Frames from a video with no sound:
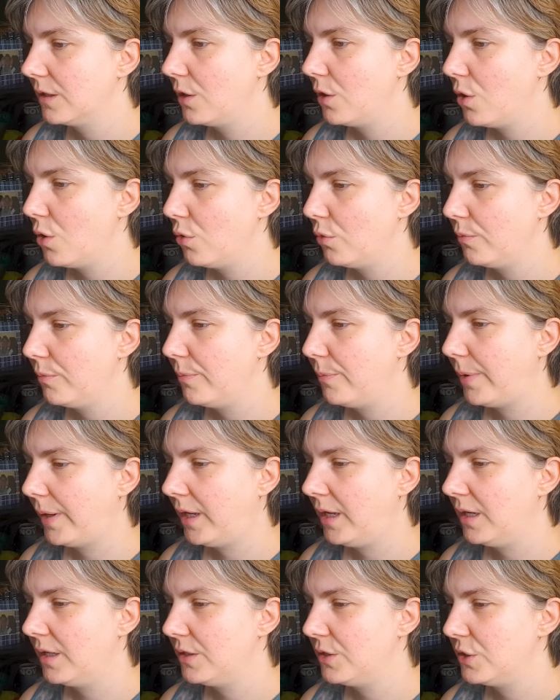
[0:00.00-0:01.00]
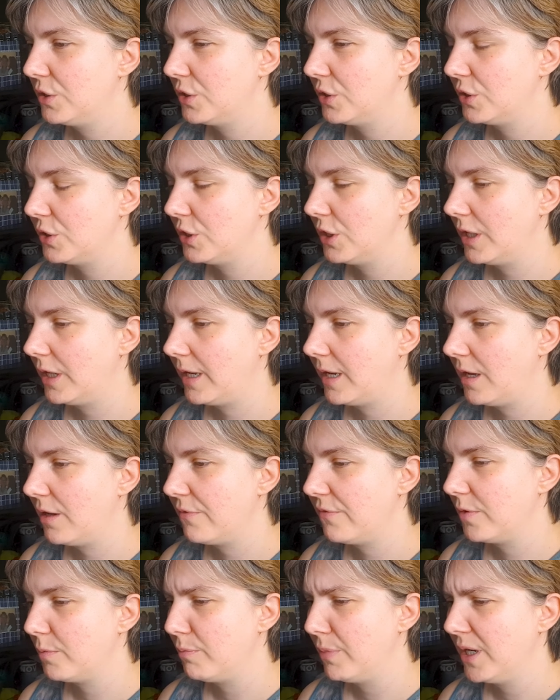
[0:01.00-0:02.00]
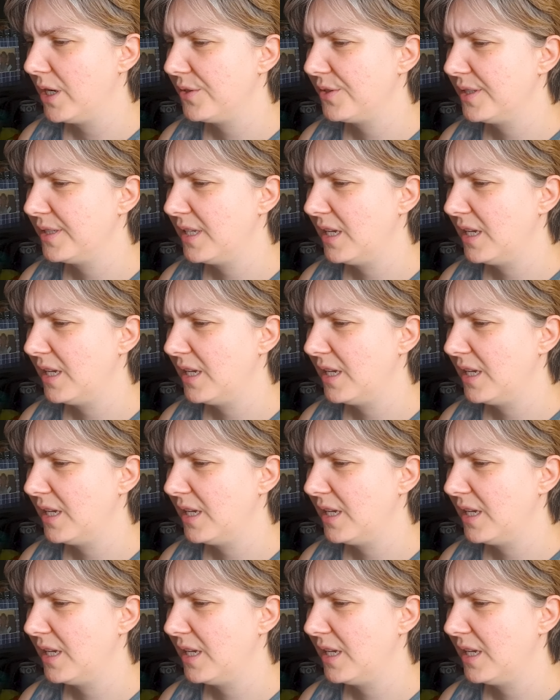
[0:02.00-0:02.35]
homepage, I have about